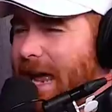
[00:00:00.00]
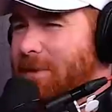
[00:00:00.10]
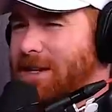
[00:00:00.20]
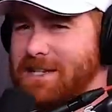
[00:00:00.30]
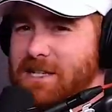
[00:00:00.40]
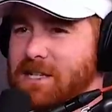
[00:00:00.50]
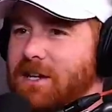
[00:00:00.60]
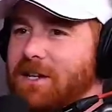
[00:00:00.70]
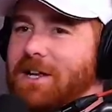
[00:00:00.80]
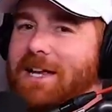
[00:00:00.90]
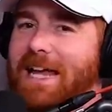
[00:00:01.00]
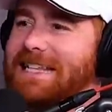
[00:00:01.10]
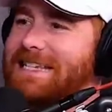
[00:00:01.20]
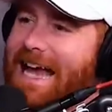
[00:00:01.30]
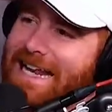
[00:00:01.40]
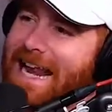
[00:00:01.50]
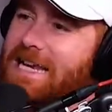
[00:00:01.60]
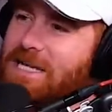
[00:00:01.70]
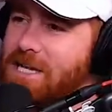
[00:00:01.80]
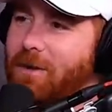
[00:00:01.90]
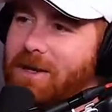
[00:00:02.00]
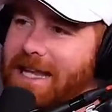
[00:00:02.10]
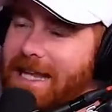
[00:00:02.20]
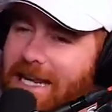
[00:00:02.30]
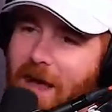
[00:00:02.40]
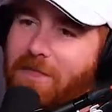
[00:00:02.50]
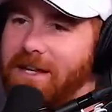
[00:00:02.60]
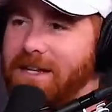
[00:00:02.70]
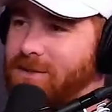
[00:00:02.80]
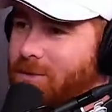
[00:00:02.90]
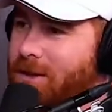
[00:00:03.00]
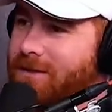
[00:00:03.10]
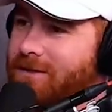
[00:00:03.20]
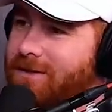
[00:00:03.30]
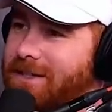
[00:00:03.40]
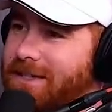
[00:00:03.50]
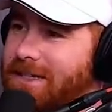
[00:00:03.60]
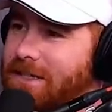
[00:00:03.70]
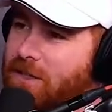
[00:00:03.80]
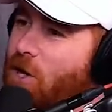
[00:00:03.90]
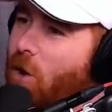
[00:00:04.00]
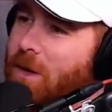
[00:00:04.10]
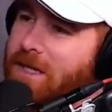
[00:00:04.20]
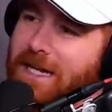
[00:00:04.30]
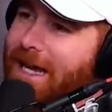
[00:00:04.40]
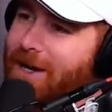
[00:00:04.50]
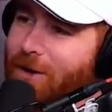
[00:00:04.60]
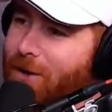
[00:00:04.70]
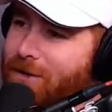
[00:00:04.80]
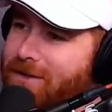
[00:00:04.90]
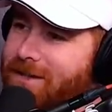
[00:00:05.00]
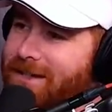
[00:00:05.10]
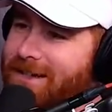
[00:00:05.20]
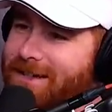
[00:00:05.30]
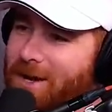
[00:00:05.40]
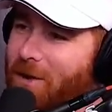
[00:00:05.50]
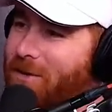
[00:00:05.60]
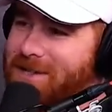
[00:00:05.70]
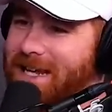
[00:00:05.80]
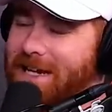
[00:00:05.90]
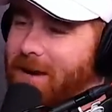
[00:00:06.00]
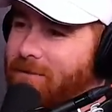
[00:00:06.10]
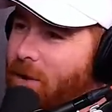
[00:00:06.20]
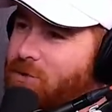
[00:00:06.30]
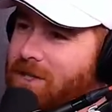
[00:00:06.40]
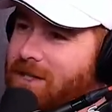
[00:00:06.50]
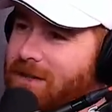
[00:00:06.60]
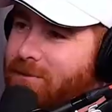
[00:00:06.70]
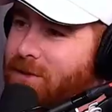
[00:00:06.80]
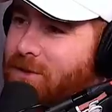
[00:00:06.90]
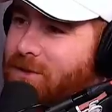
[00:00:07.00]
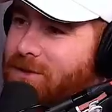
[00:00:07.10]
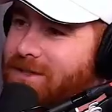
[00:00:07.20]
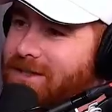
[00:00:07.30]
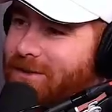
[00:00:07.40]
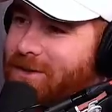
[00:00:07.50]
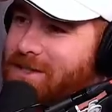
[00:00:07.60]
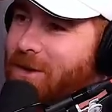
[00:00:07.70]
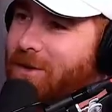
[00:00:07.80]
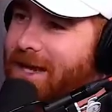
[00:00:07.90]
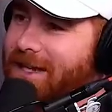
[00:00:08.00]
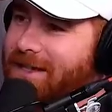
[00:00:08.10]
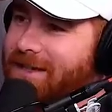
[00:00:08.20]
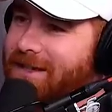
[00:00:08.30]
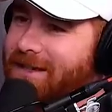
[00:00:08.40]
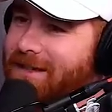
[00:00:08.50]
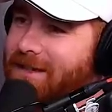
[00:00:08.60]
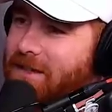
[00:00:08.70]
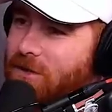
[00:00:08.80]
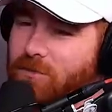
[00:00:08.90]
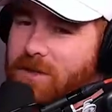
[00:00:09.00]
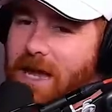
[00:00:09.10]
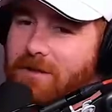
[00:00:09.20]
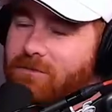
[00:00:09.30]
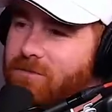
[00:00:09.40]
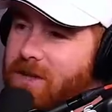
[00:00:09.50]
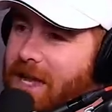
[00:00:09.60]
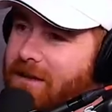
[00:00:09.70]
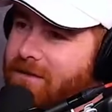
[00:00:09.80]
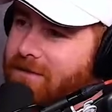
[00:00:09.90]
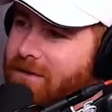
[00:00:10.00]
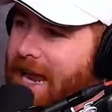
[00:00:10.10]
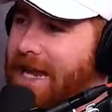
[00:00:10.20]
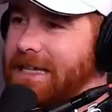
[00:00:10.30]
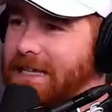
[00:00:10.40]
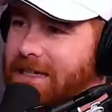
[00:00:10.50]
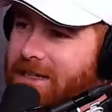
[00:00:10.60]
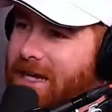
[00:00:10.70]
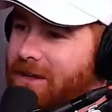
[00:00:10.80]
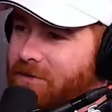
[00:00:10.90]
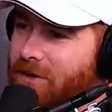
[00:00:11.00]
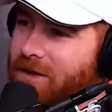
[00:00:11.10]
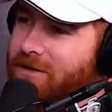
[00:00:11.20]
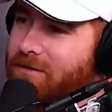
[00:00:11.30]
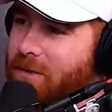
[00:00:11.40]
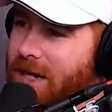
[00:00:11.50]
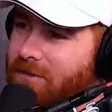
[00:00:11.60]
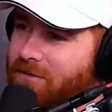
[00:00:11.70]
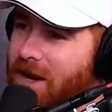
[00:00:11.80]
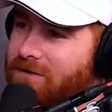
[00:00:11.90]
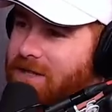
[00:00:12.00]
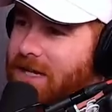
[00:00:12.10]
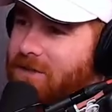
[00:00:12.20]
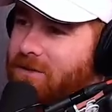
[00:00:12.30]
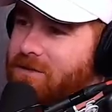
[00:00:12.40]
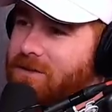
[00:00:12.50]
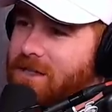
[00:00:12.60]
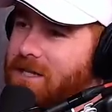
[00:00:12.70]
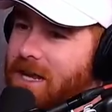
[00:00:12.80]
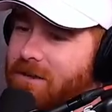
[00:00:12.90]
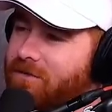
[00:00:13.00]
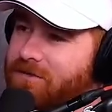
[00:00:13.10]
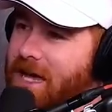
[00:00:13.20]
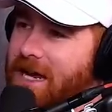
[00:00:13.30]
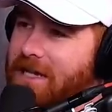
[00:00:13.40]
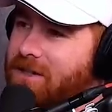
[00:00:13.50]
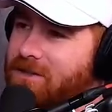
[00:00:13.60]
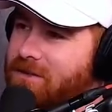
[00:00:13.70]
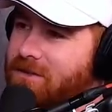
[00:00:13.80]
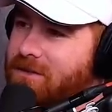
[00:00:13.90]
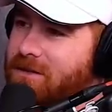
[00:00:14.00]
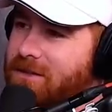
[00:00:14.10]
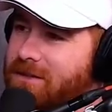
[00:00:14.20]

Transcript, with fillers: Yeah, because it's it's kind of nice knowing that nothing is real. That no one can get hurt. No one's getting emotionally abused. There is no like the that that alien getting fucked by five tentacles doesn't have daddy issues.